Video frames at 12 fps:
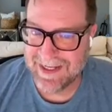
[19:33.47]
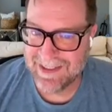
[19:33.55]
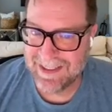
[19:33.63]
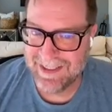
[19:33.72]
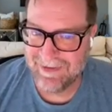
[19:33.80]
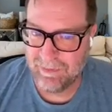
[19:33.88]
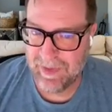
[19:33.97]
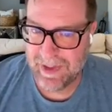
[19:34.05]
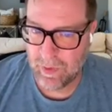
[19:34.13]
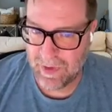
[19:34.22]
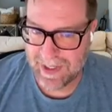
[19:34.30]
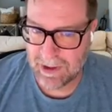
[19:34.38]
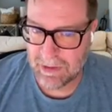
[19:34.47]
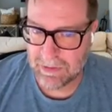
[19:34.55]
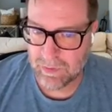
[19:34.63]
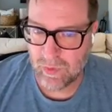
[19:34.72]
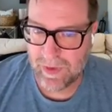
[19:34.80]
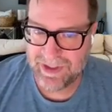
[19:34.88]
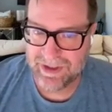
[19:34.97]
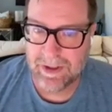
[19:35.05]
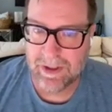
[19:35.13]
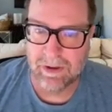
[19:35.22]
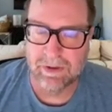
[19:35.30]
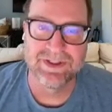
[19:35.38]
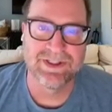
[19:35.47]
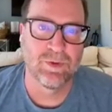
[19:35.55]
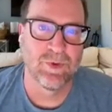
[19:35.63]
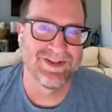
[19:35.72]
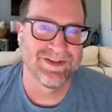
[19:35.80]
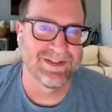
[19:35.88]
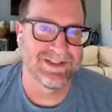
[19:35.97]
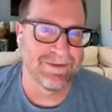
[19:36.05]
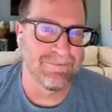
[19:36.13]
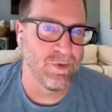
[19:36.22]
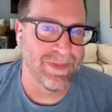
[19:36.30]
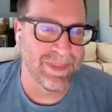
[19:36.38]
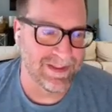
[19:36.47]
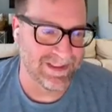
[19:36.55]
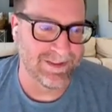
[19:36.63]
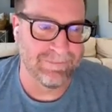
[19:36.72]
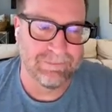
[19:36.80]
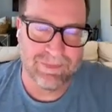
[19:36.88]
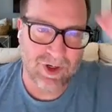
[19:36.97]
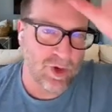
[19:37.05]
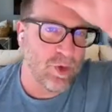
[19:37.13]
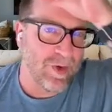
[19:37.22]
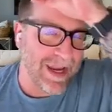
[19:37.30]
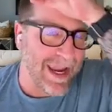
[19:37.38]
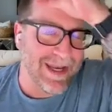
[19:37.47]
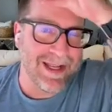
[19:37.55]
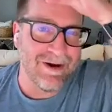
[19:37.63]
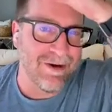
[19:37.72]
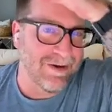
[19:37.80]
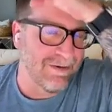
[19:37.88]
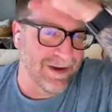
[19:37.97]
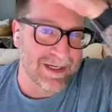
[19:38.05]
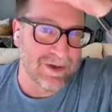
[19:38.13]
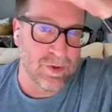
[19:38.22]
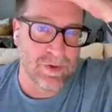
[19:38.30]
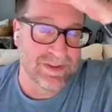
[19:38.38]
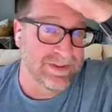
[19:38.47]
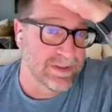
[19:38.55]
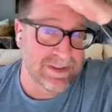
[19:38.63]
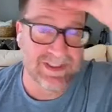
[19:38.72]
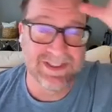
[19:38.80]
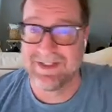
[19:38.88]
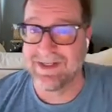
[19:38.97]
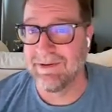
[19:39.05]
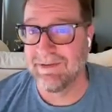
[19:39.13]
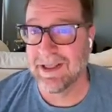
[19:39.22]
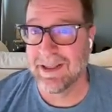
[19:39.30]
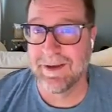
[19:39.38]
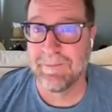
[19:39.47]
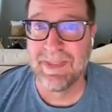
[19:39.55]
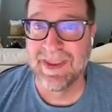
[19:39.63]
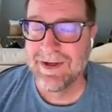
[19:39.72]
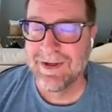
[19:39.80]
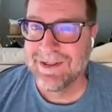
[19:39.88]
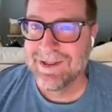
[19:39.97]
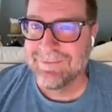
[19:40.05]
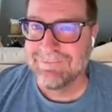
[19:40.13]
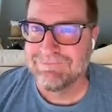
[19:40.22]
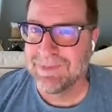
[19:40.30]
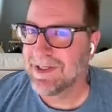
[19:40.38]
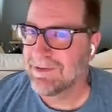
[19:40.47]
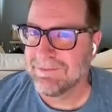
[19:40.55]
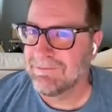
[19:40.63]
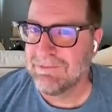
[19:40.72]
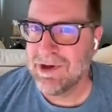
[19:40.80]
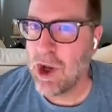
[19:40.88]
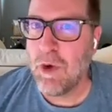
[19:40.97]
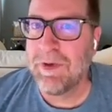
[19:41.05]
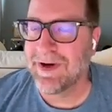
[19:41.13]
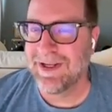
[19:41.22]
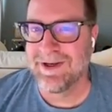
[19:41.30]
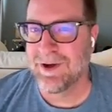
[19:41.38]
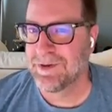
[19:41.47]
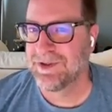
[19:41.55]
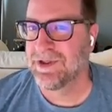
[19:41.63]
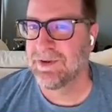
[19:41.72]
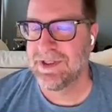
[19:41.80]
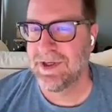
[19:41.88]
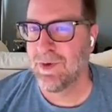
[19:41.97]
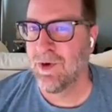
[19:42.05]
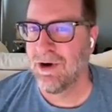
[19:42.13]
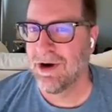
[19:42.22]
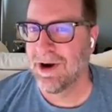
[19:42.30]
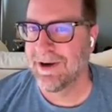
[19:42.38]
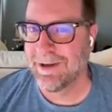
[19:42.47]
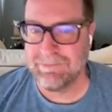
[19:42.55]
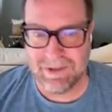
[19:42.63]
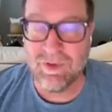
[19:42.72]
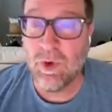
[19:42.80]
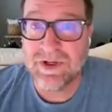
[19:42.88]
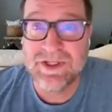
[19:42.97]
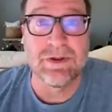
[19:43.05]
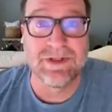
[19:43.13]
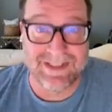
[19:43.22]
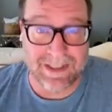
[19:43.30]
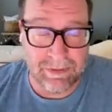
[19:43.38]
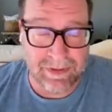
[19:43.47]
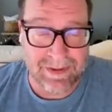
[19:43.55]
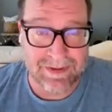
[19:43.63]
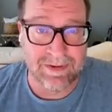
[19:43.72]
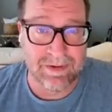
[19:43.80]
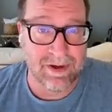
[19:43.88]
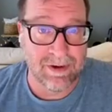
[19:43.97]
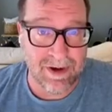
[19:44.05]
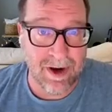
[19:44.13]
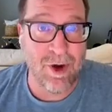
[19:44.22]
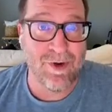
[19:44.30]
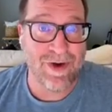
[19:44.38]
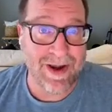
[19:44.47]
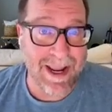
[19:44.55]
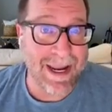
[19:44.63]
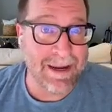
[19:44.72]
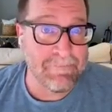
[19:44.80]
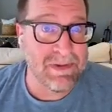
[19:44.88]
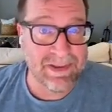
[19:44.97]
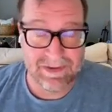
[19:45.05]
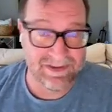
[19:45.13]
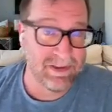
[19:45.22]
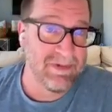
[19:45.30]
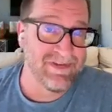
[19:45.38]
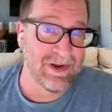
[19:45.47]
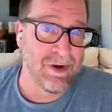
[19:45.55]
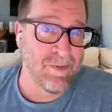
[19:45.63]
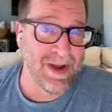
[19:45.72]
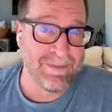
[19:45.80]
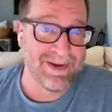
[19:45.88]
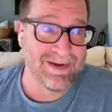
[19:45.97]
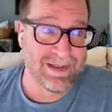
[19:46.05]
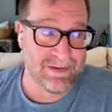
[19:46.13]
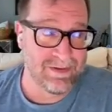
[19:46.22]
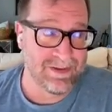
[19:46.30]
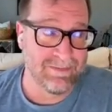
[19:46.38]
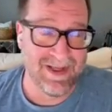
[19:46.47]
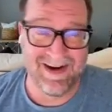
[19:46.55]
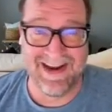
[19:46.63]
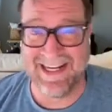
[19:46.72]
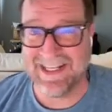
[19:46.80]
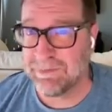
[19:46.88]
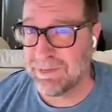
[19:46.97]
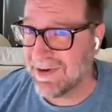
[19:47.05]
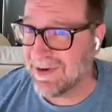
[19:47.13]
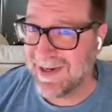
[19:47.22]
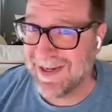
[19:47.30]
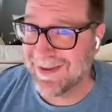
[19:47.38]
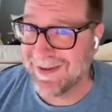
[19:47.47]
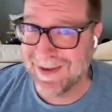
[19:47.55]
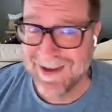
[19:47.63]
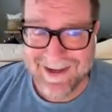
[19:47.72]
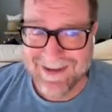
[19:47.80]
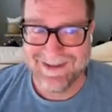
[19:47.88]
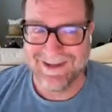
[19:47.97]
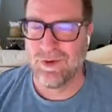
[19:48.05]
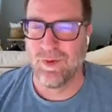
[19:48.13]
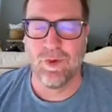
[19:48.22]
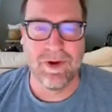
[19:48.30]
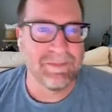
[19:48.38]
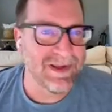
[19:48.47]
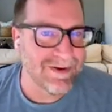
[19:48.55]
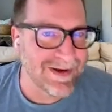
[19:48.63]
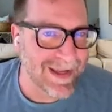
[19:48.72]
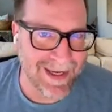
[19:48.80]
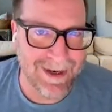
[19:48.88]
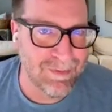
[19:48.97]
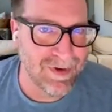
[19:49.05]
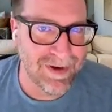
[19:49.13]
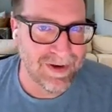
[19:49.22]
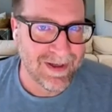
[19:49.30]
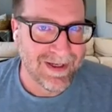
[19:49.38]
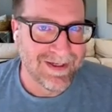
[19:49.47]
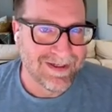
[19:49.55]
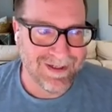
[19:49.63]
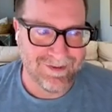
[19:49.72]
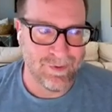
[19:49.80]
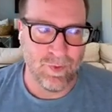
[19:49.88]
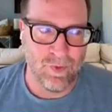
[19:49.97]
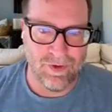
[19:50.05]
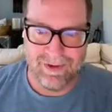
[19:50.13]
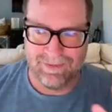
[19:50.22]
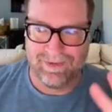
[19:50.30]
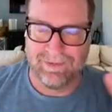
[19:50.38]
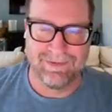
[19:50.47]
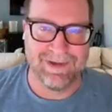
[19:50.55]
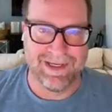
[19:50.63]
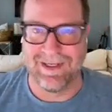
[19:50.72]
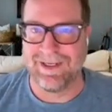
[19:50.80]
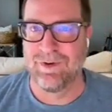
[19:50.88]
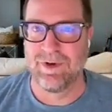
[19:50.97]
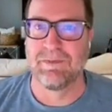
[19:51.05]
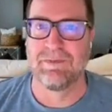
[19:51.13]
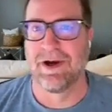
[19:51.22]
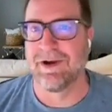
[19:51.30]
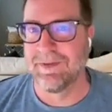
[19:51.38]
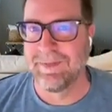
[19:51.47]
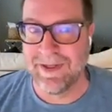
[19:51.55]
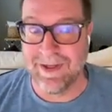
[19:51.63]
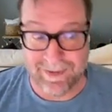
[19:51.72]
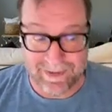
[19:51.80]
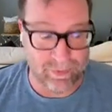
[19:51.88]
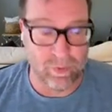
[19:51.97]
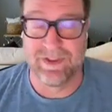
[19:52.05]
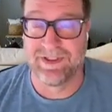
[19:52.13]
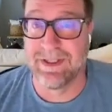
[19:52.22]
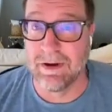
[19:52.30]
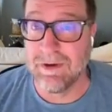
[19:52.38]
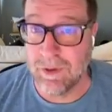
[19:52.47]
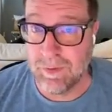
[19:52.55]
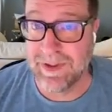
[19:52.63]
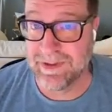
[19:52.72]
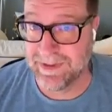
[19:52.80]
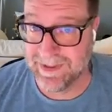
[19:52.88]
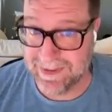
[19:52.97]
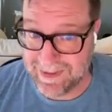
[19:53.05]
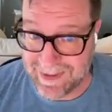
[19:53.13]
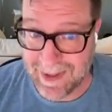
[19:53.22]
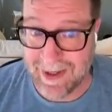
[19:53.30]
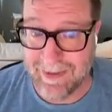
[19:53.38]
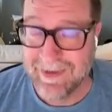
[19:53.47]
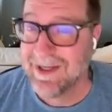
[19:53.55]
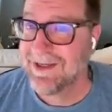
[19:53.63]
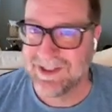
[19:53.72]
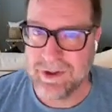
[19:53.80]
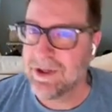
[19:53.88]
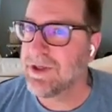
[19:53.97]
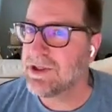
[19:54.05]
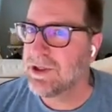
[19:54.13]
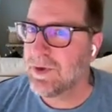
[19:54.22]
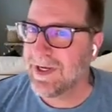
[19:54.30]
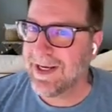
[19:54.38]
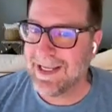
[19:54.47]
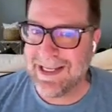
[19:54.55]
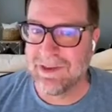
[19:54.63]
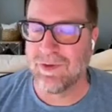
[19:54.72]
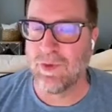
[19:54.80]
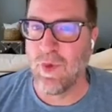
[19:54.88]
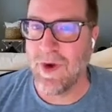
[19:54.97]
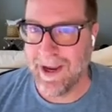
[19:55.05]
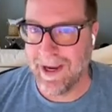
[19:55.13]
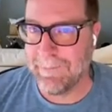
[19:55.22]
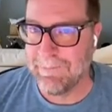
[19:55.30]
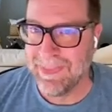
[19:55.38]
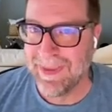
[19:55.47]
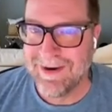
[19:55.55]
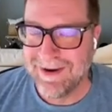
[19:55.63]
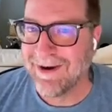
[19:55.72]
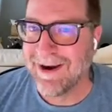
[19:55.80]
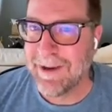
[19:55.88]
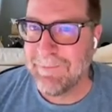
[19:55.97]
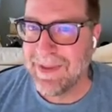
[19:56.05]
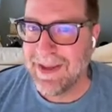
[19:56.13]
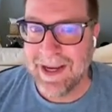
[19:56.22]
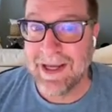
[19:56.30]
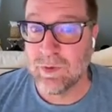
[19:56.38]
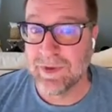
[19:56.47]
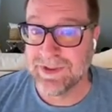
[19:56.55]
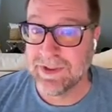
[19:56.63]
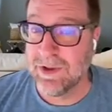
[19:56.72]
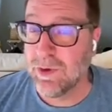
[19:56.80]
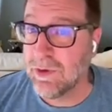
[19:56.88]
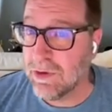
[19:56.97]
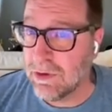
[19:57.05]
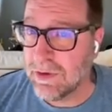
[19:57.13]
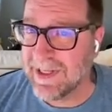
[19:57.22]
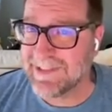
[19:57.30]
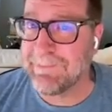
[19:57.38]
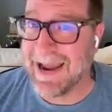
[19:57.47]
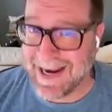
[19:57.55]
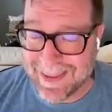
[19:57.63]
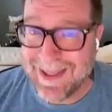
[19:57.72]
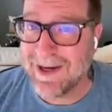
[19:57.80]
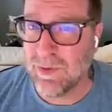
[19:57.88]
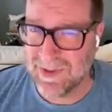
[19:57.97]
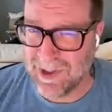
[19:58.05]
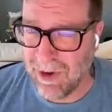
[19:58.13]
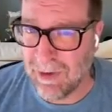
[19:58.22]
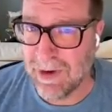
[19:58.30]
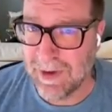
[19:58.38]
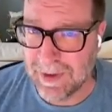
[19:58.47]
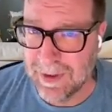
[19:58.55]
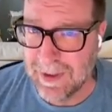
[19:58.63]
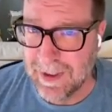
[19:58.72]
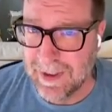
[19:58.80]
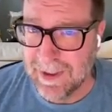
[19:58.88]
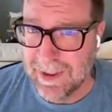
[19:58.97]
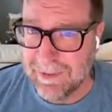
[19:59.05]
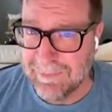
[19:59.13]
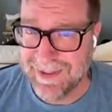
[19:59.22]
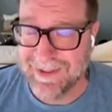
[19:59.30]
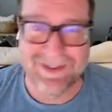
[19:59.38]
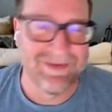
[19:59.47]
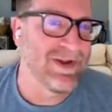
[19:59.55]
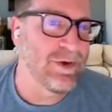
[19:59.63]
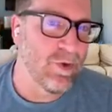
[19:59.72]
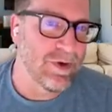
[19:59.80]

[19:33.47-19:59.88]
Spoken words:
idea of being what I call a rich ghost, which is someone that's creating online courses, that's selling them, but nobody knows who you are. Now, of course, you can sell things under your own name, but there's some of y'all might be like, dude, I'm not an expert in anything. I don't want to be on camera. I don't want like anyone to bother me. I just want to sell a whole bunch of stuff. So you can do it either way. All right. And what's cool is back then it was hard. Because if you